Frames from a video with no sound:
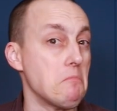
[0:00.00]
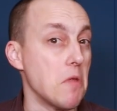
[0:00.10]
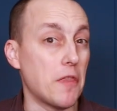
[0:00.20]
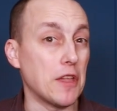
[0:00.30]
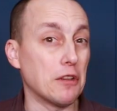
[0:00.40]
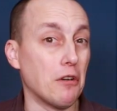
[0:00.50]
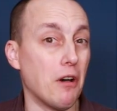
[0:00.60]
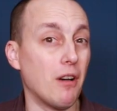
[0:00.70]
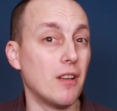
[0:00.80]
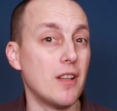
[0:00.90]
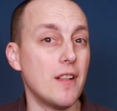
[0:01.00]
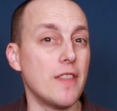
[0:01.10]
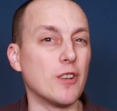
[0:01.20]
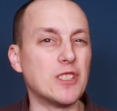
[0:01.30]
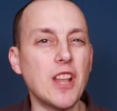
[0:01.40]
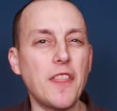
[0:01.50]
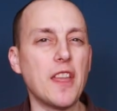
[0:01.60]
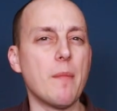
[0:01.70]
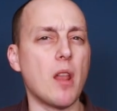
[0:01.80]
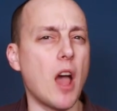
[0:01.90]
nothing at all. There's
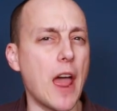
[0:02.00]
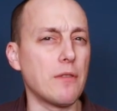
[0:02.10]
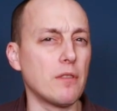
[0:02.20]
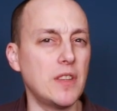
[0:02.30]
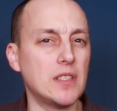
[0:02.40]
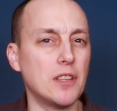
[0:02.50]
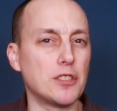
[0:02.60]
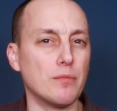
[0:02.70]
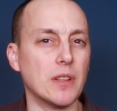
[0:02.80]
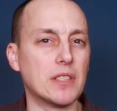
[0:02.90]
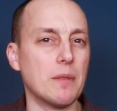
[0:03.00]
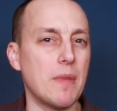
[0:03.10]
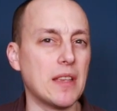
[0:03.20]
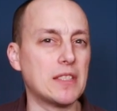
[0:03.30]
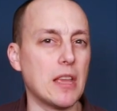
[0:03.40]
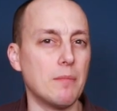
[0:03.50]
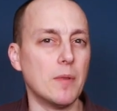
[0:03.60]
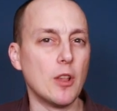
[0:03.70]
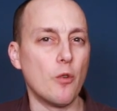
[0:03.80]
nothing about either of these instruments that makes them